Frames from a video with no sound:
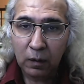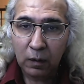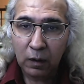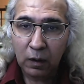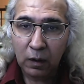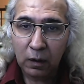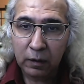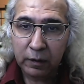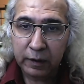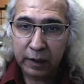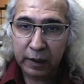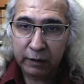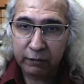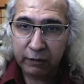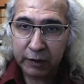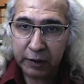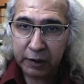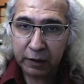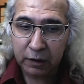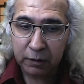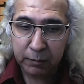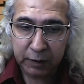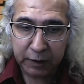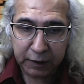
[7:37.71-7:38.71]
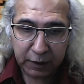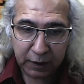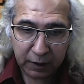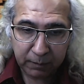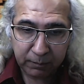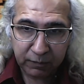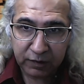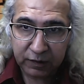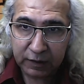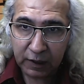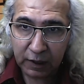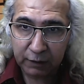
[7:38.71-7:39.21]
david herman
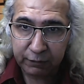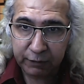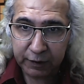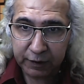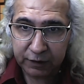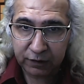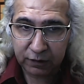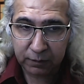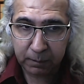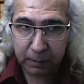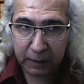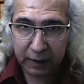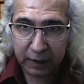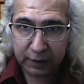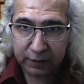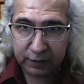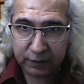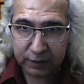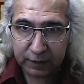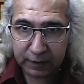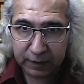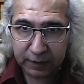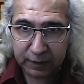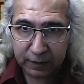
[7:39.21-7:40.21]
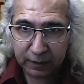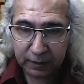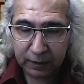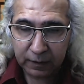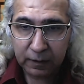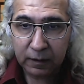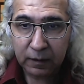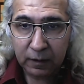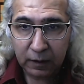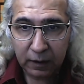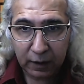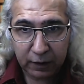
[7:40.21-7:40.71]
himself explains it
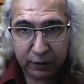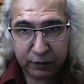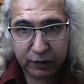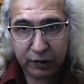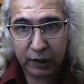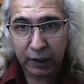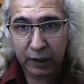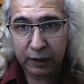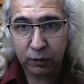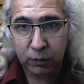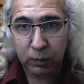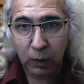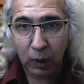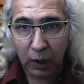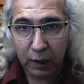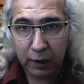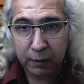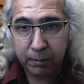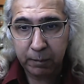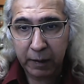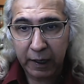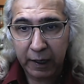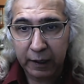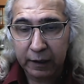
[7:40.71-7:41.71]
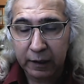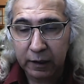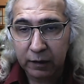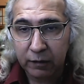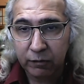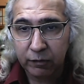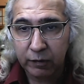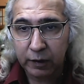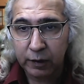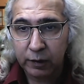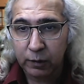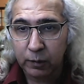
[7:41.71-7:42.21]
and try to unpack it
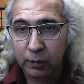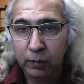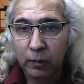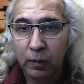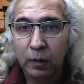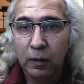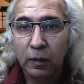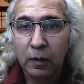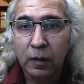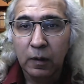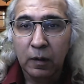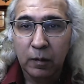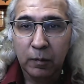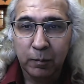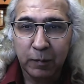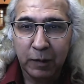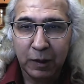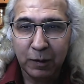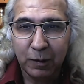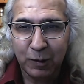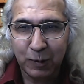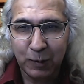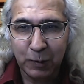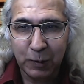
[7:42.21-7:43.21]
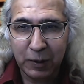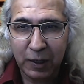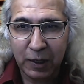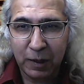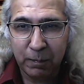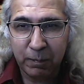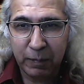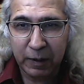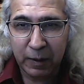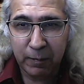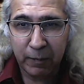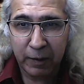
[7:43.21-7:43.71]
for you but do
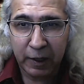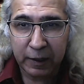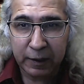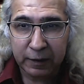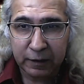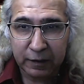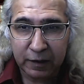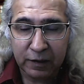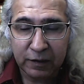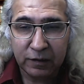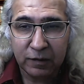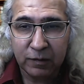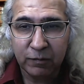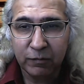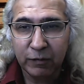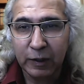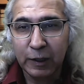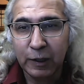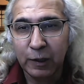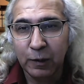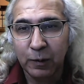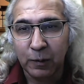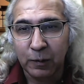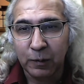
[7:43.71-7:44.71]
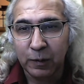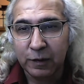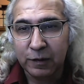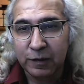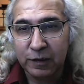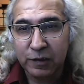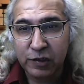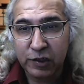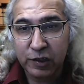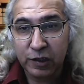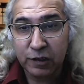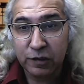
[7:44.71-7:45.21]
keep in mind this video is
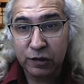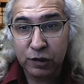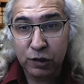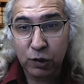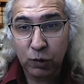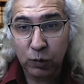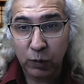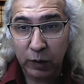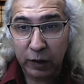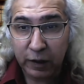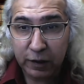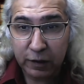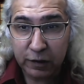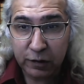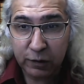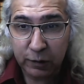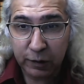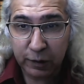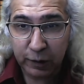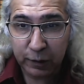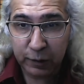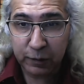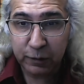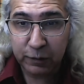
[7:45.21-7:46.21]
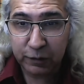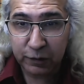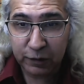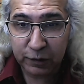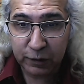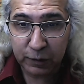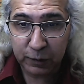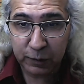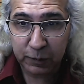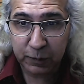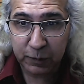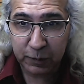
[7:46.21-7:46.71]
just to introduce
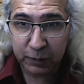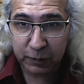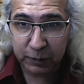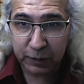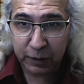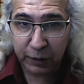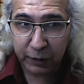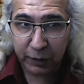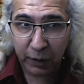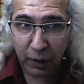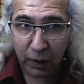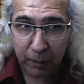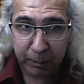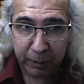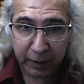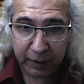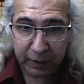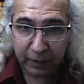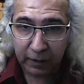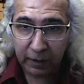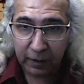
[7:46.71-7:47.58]
you to the topic.